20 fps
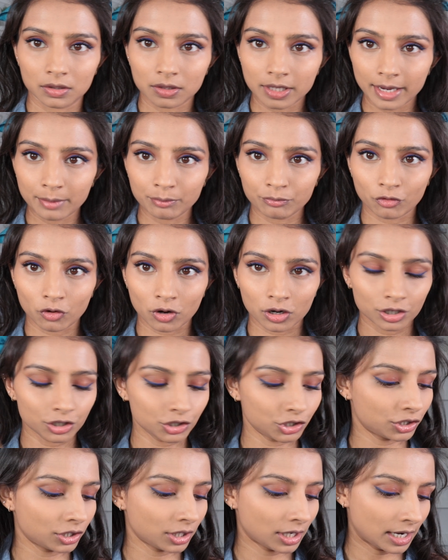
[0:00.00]
same
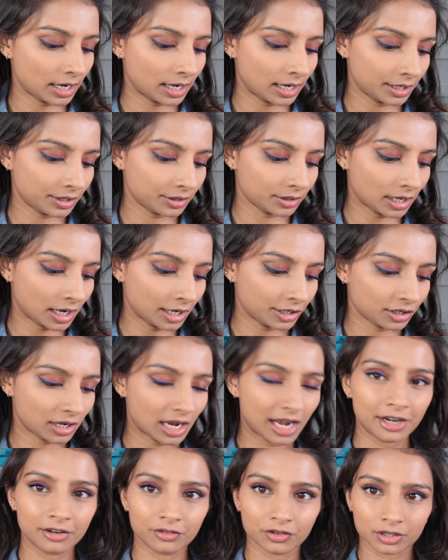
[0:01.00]
brush and I
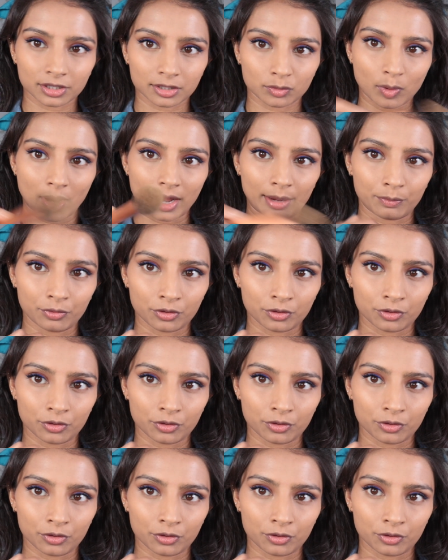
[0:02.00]
kind of just swipe